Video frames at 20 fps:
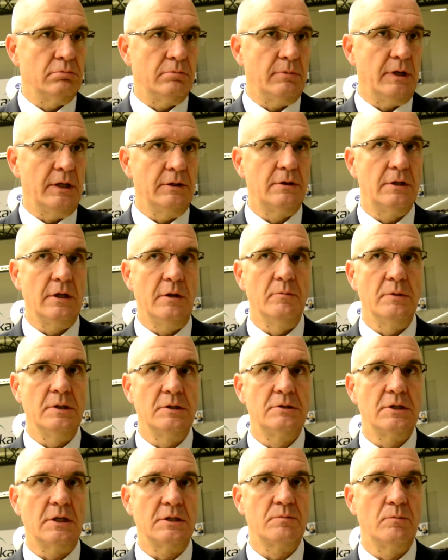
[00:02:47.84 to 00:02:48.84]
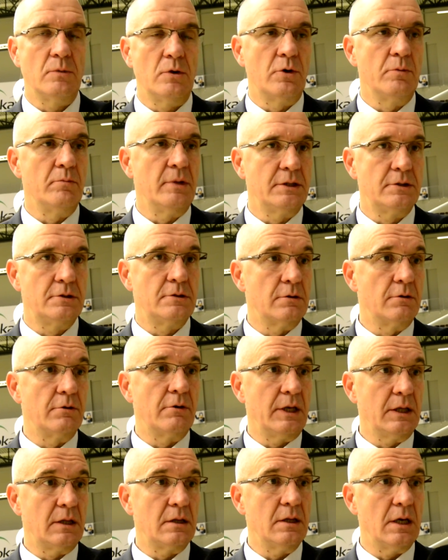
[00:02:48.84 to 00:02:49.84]
And team is just more mature
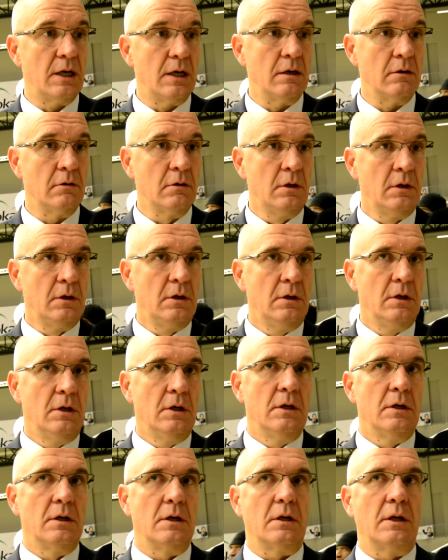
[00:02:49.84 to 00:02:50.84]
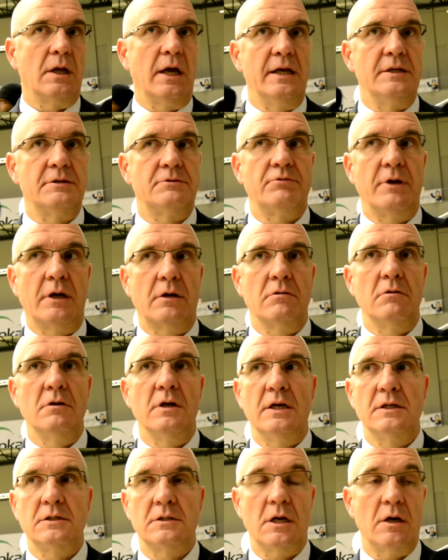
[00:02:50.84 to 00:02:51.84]
right now guys
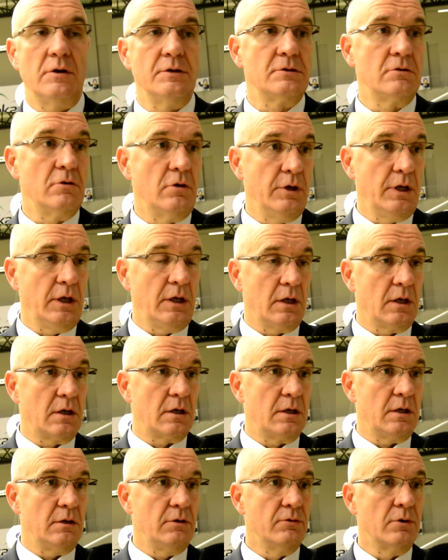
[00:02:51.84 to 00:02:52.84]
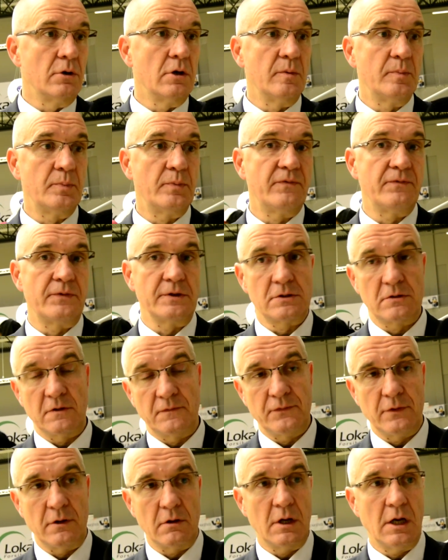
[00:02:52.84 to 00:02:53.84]
recognize how it's going in Europe, first
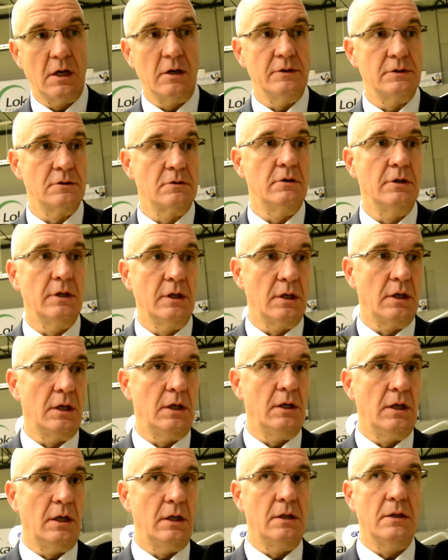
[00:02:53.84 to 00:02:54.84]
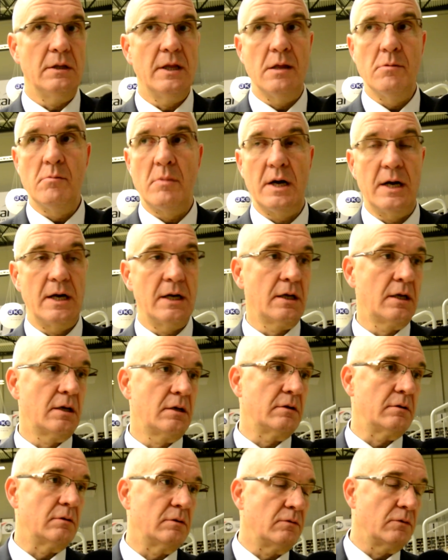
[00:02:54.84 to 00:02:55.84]
of all, how it's going in, in Denmark,
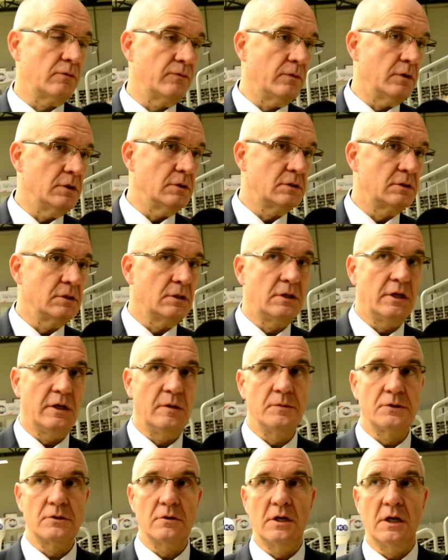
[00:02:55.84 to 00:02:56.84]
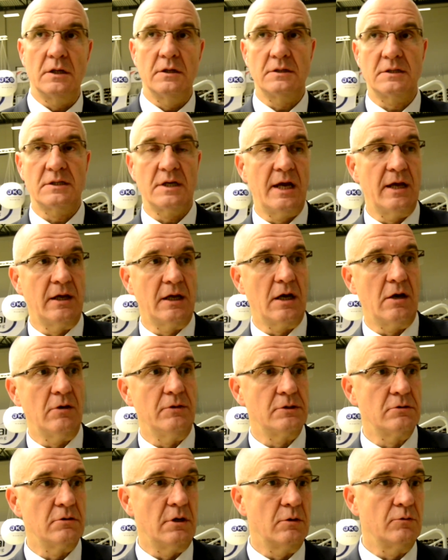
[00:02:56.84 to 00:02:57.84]
it was the teams on the other side, how
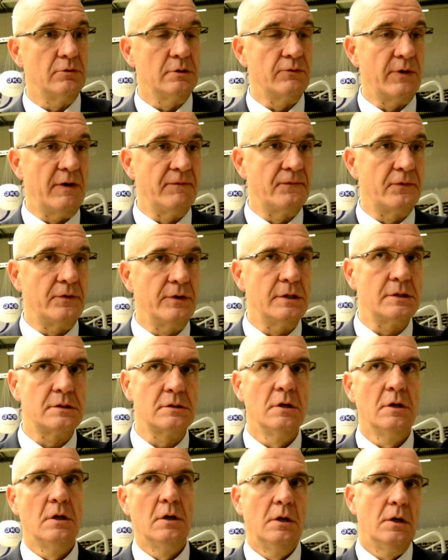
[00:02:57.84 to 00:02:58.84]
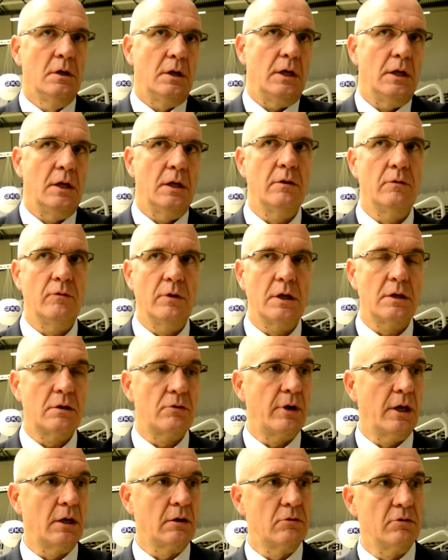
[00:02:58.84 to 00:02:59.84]
it's going with referees, and we are
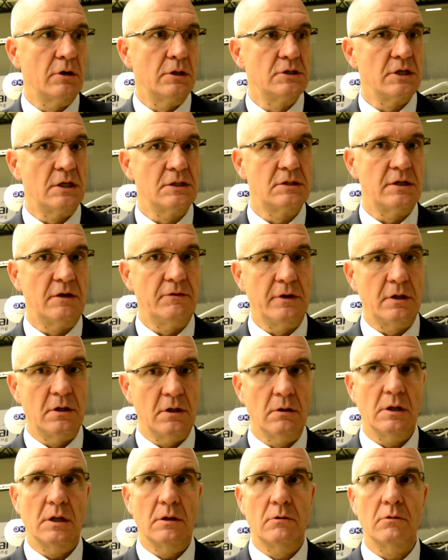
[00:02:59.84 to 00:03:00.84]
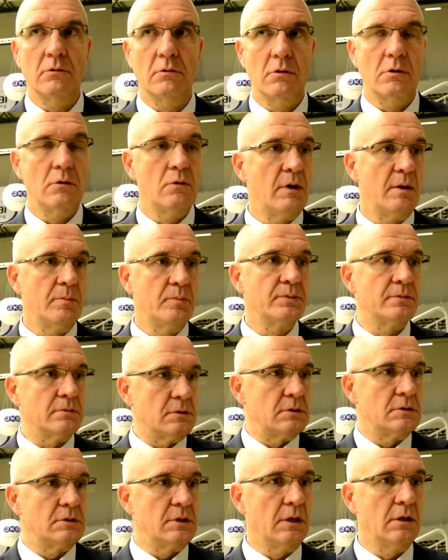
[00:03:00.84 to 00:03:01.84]
trying to adjust everything and to grow up
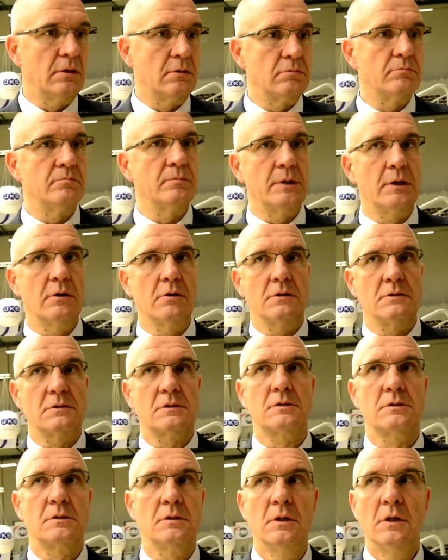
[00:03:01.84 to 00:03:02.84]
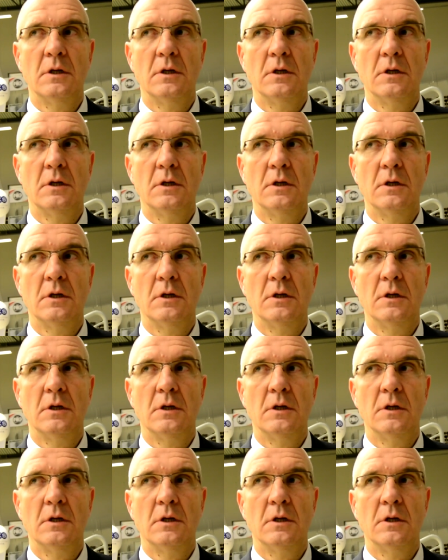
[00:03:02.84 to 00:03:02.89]
still because